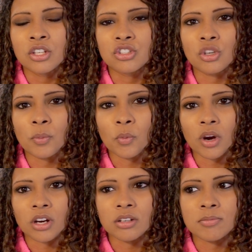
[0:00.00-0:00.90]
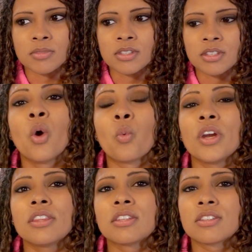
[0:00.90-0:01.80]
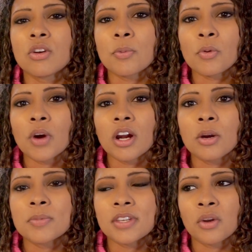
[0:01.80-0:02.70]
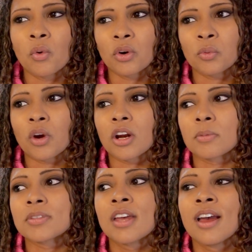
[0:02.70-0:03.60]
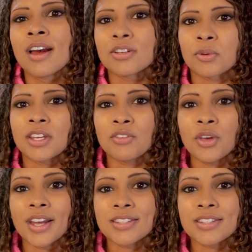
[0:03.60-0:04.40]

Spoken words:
superworms. With superworms and hornworms, I just want to give you a heads